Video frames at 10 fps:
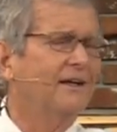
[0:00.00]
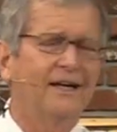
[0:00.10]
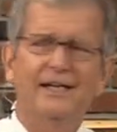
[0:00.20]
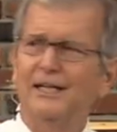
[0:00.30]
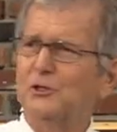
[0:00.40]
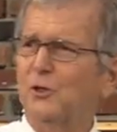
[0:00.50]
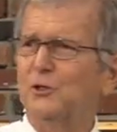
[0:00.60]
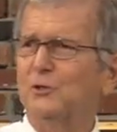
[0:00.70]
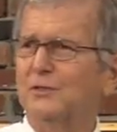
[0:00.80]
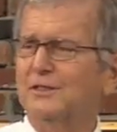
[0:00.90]
And he
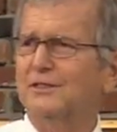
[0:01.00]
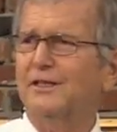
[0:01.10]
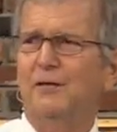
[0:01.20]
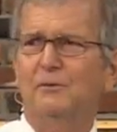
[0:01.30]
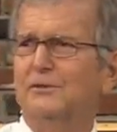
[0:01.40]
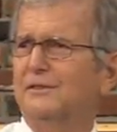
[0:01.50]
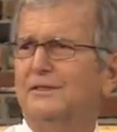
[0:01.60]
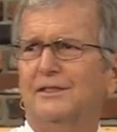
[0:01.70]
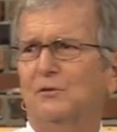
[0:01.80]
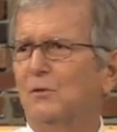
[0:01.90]
turned to his disciples
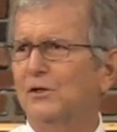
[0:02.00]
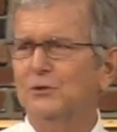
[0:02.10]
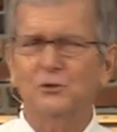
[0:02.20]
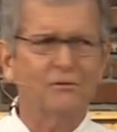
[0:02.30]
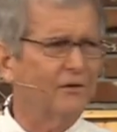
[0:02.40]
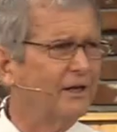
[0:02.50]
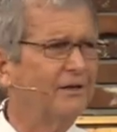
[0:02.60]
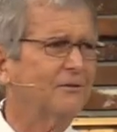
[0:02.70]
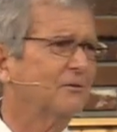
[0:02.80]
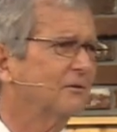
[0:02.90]
and said, Where's your faith?